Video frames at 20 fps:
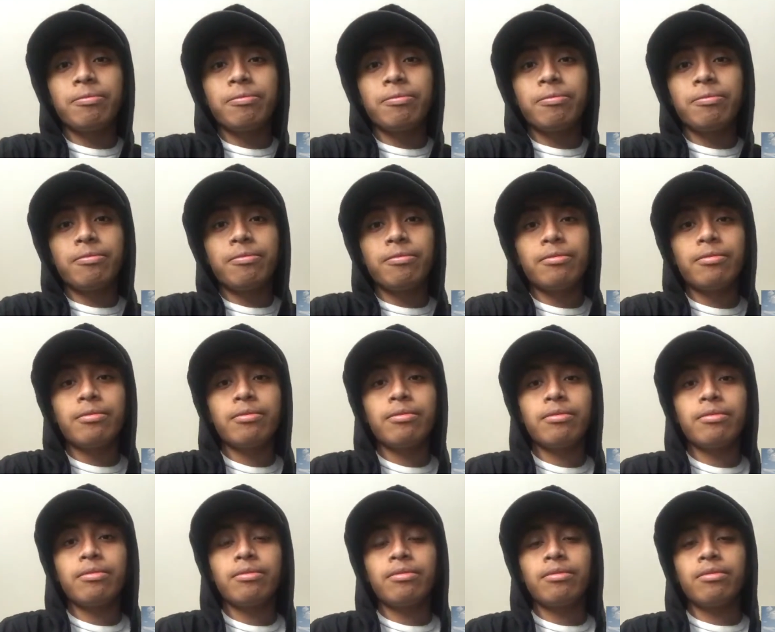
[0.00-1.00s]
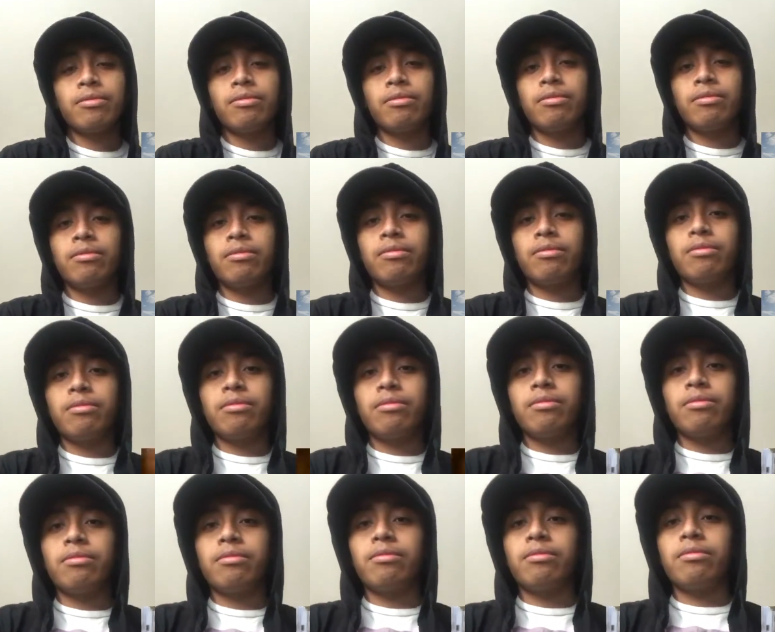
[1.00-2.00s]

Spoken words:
[no speech]